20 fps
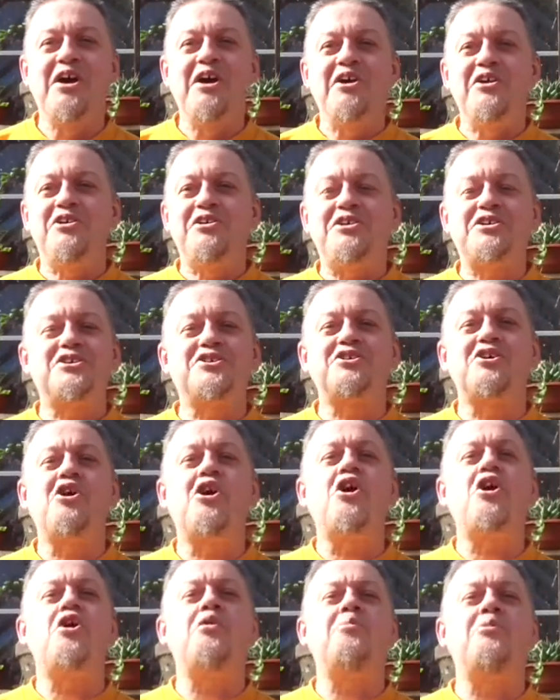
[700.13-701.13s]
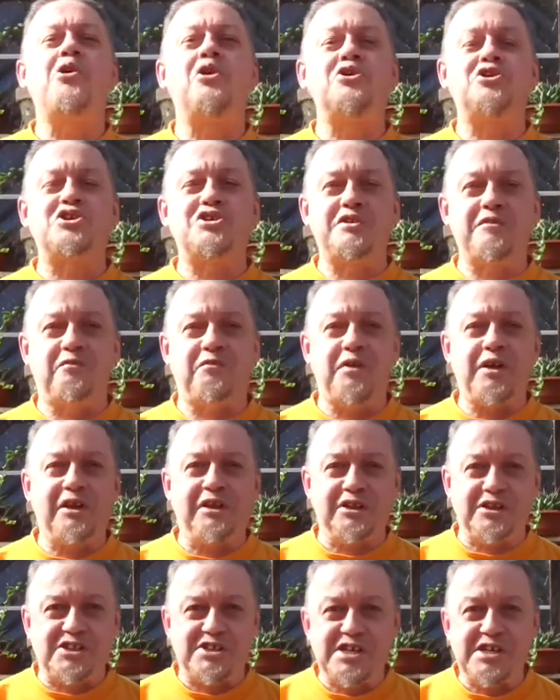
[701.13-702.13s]
There's so much to fill
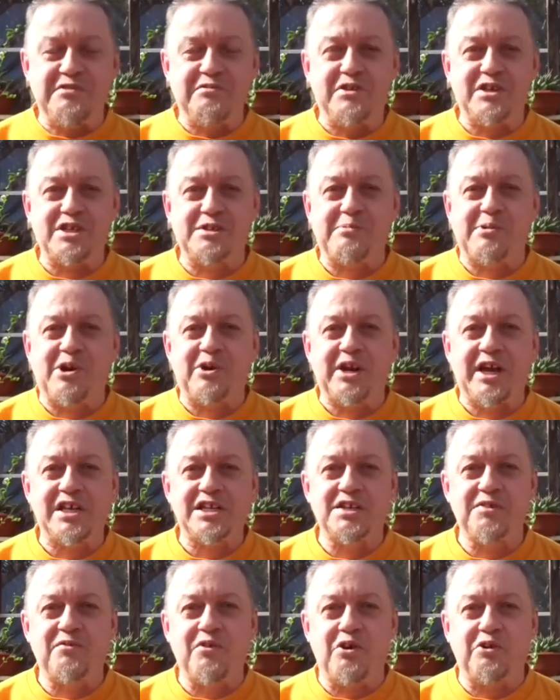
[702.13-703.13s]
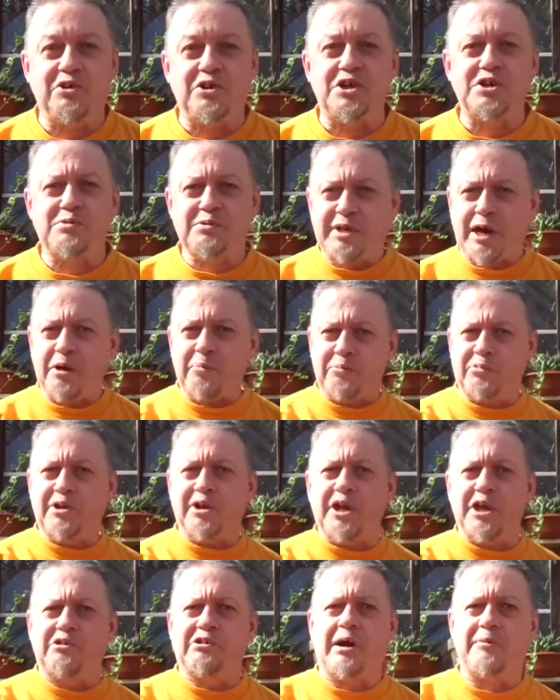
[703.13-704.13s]
the series about Echeverias without
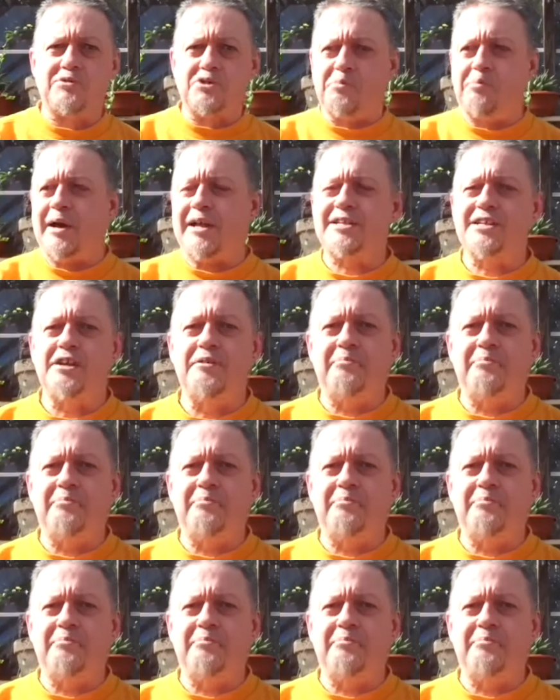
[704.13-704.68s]
bringing Graptopetalum,